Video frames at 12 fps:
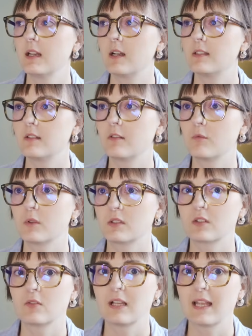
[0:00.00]
I don't know what
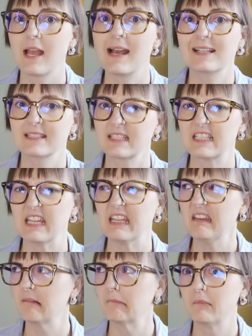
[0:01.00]
it's called, like
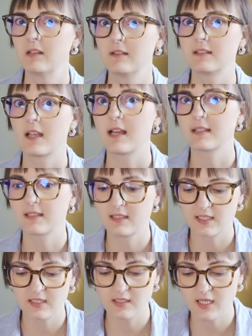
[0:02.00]
acetate. Is it
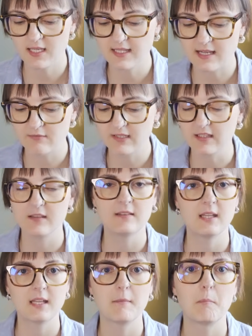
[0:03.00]
acetate? Like that really
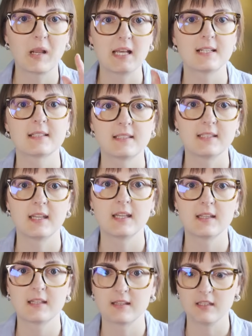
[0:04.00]
thin
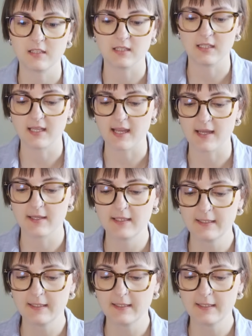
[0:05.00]
plastic that you can get,